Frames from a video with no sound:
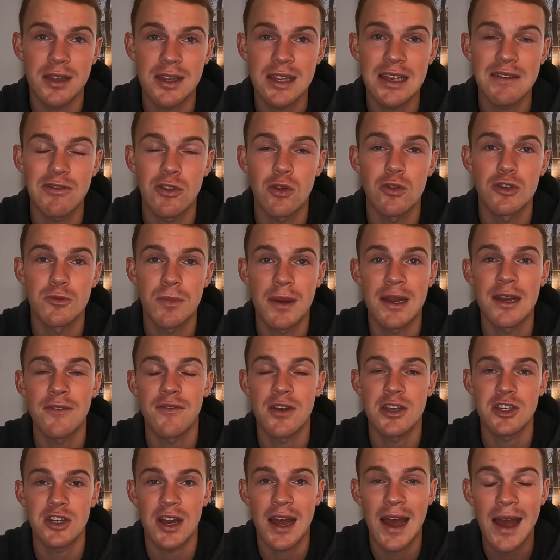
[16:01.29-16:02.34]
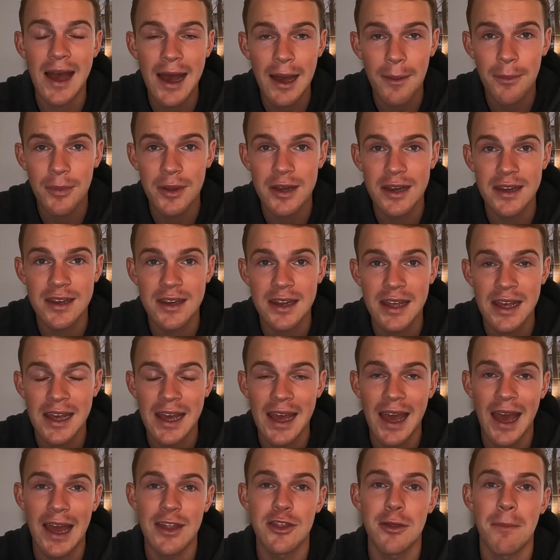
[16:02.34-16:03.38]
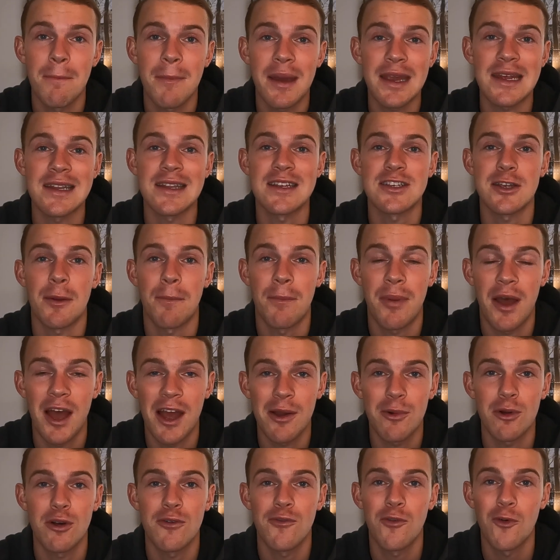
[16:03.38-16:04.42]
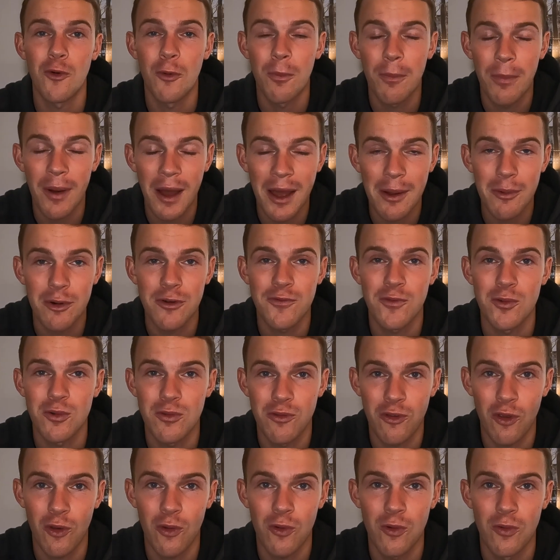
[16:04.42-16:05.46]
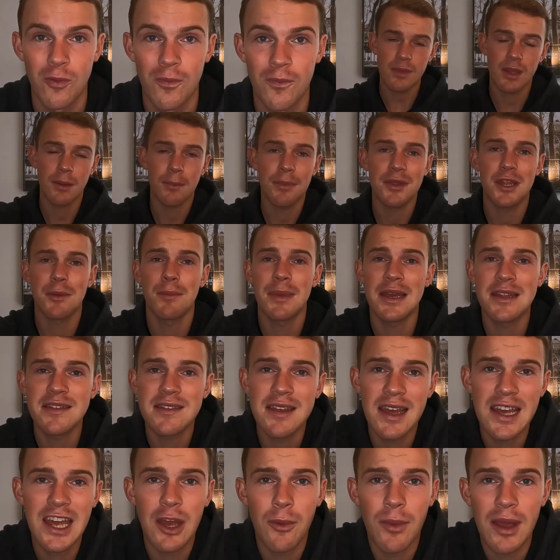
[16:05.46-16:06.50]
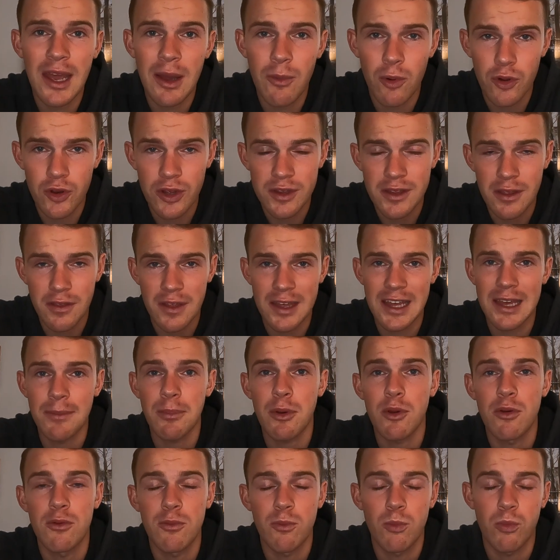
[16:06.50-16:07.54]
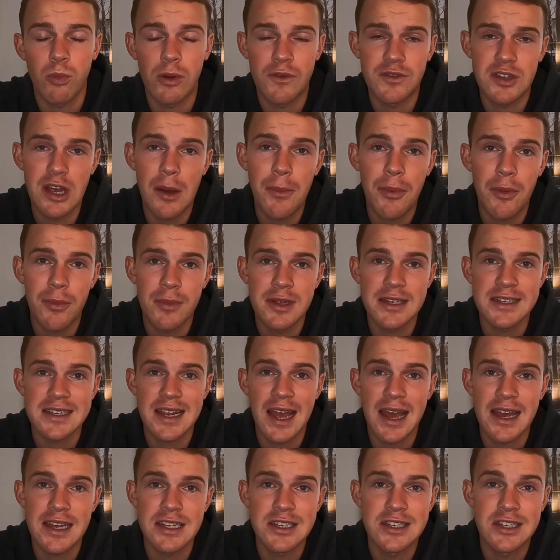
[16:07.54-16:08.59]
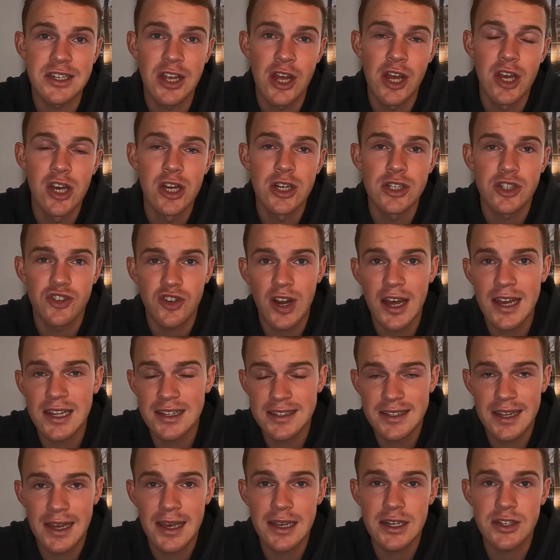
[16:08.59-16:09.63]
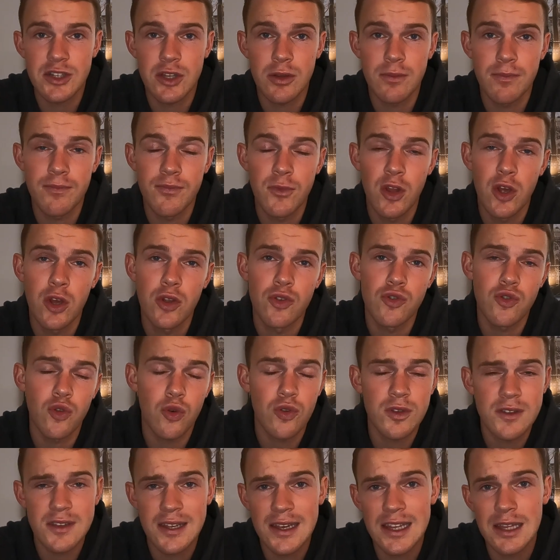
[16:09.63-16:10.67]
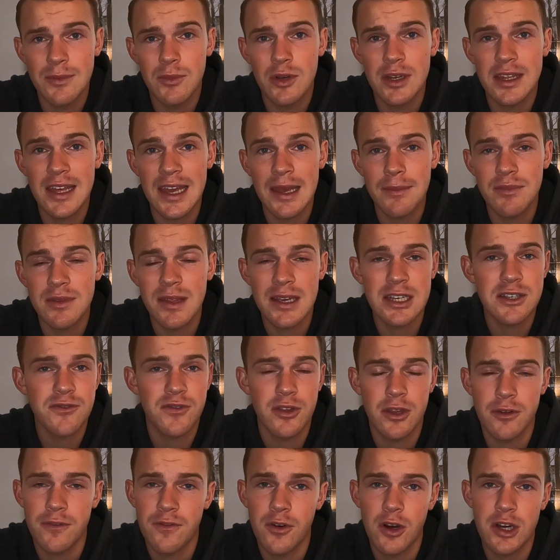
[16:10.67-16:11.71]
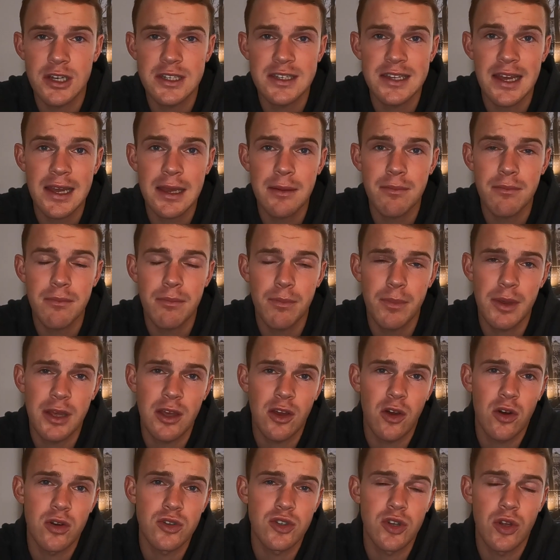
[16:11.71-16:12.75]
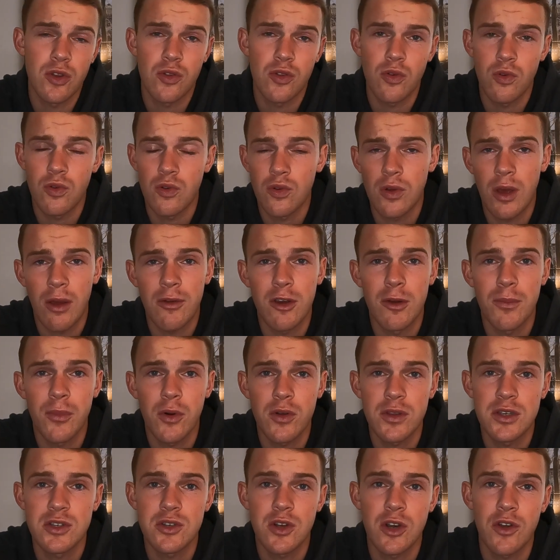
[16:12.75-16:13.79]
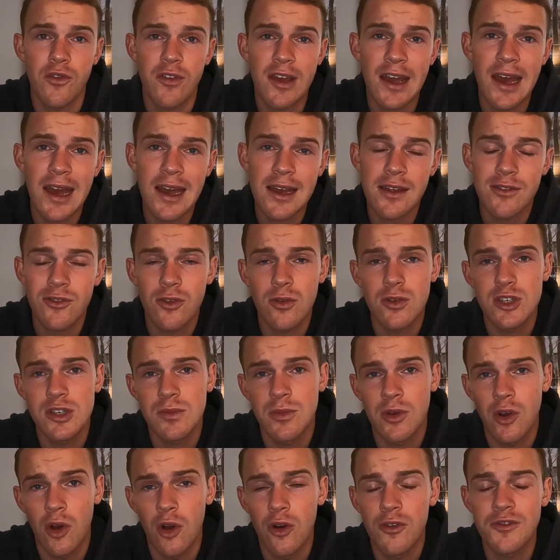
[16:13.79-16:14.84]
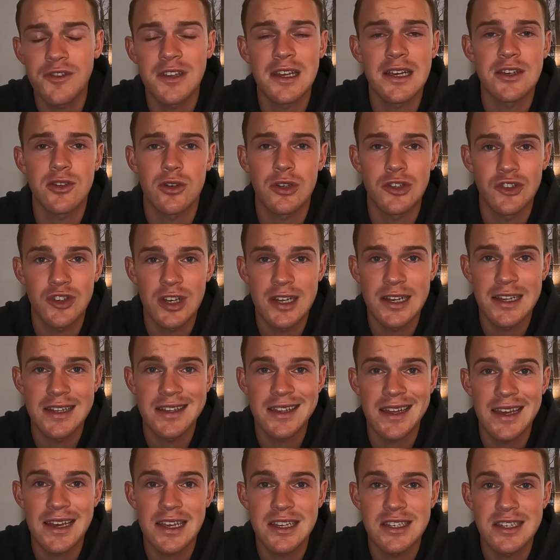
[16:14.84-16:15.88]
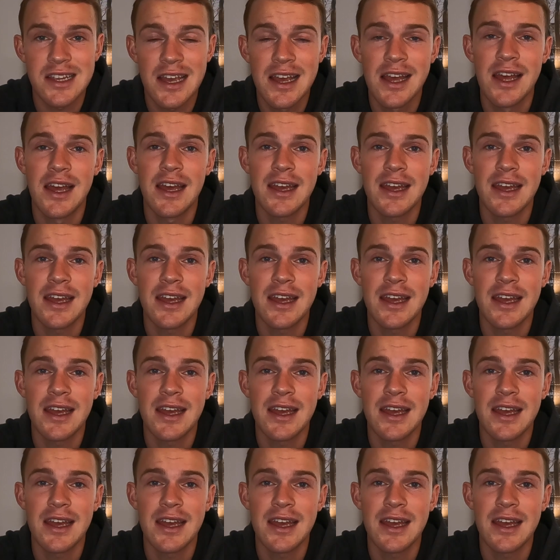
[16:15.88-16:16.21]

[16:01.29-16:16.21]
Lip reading: believe that those benefits are happening, and the mind is a powerful, powerful tool. But the main takeaway I want you to think about with supplements is try and test them. Don't take them on game days for the first time because you don't know how your body's going to react. Use them on off days or training days,